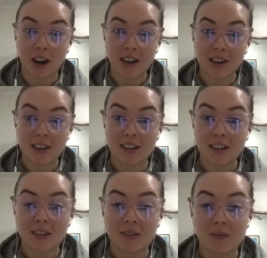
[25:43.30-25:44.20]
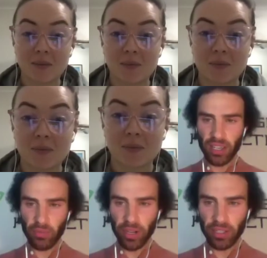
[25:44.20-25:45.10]
So who's giving
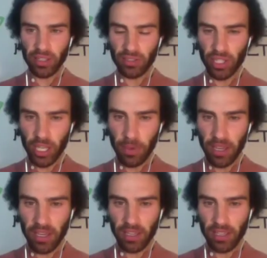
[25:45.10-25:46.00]
their regular GP?